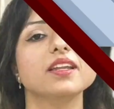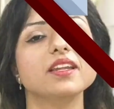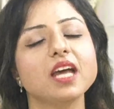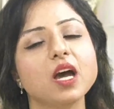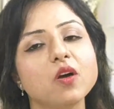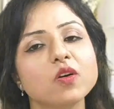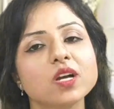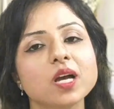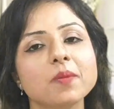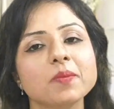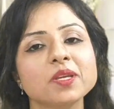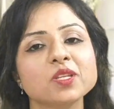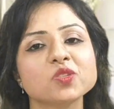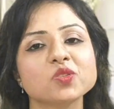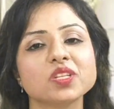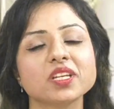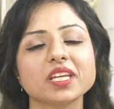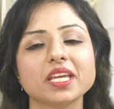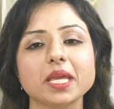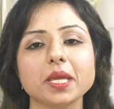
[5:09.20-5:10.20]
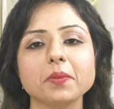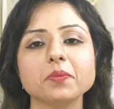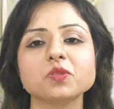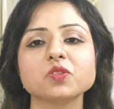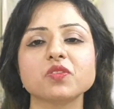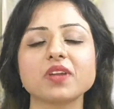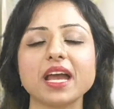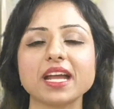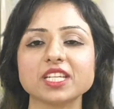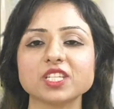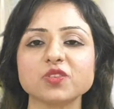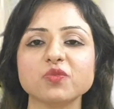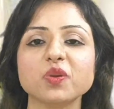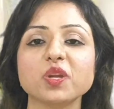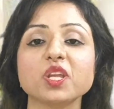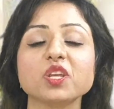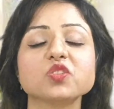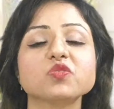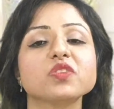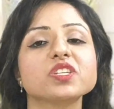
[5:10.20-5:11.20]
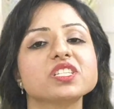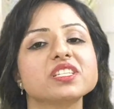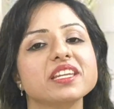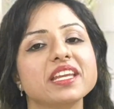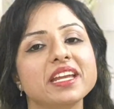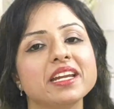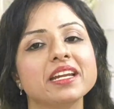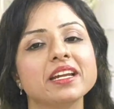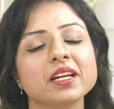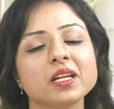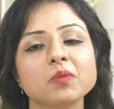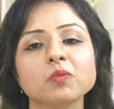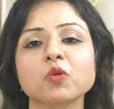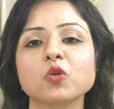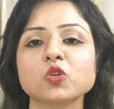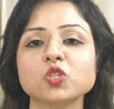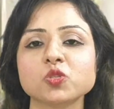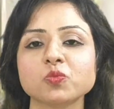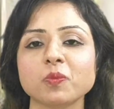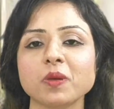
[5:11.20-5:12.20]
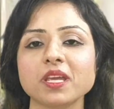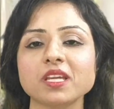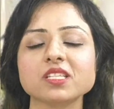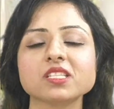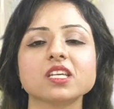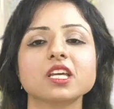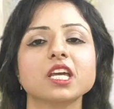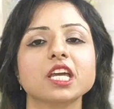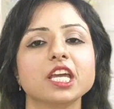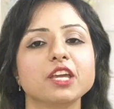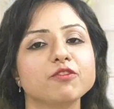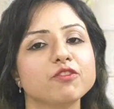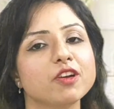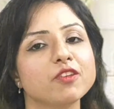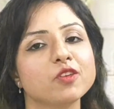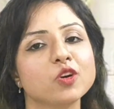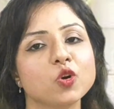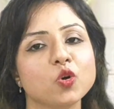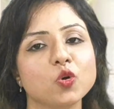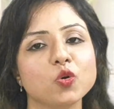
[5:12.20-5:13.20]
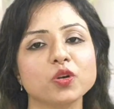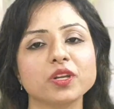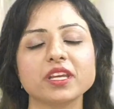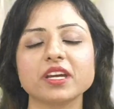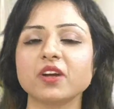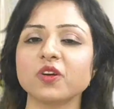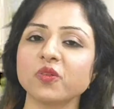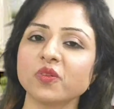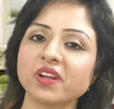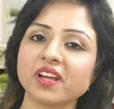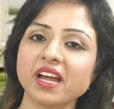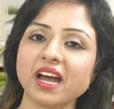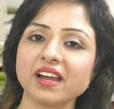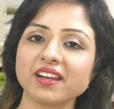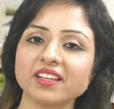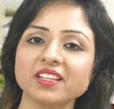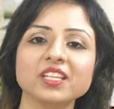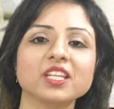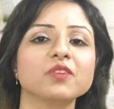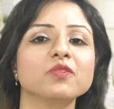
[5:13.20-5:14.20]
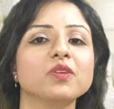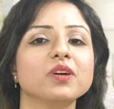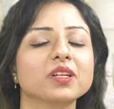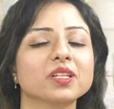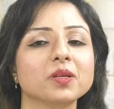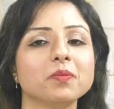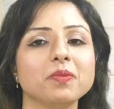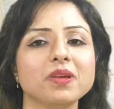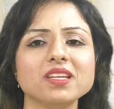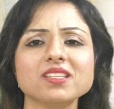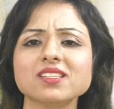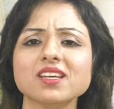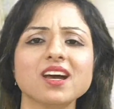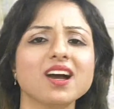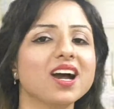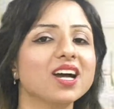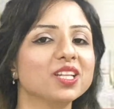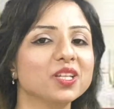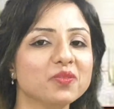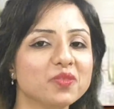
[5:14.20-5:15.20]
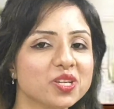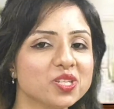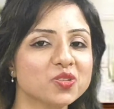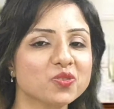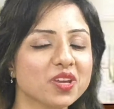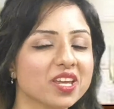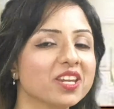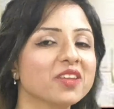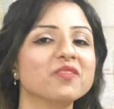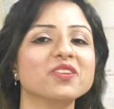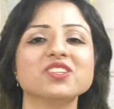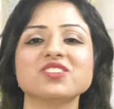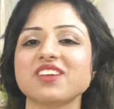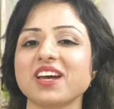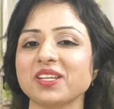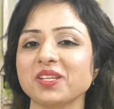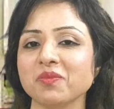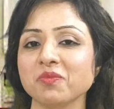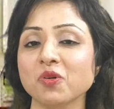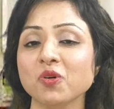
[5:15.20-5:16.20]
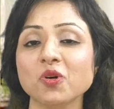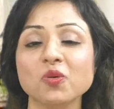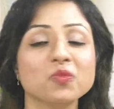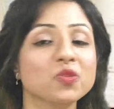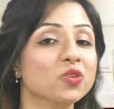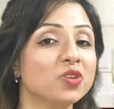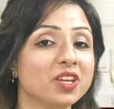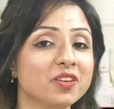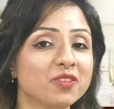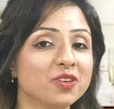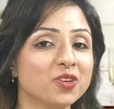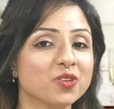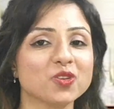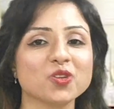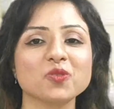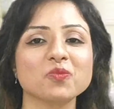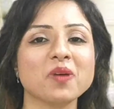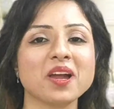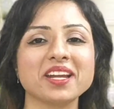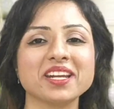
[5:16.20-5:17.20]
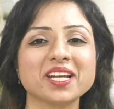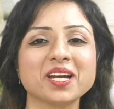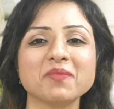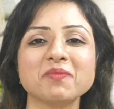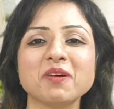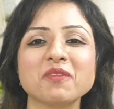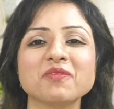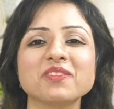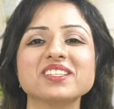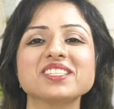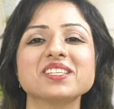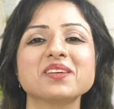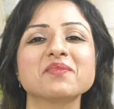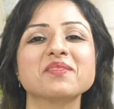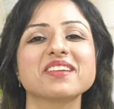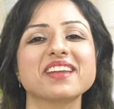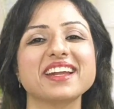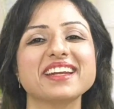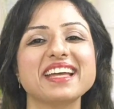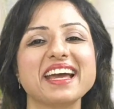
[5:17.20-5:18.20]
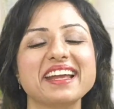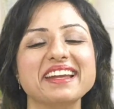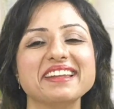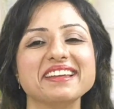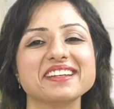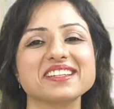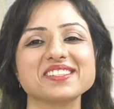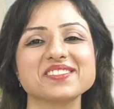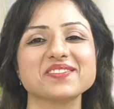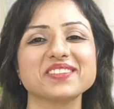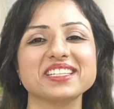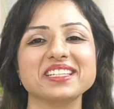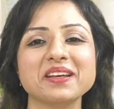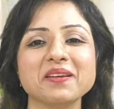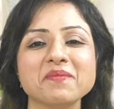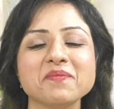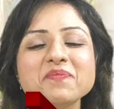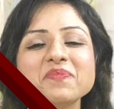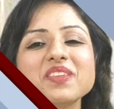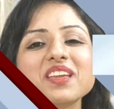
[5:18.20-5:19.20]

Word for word: Now coming to the games or activities which need little more space. If you have a courtyard or a garden, they work the best. Otherwise, you can even try them home. You never know, you might come up with some great ideas with them.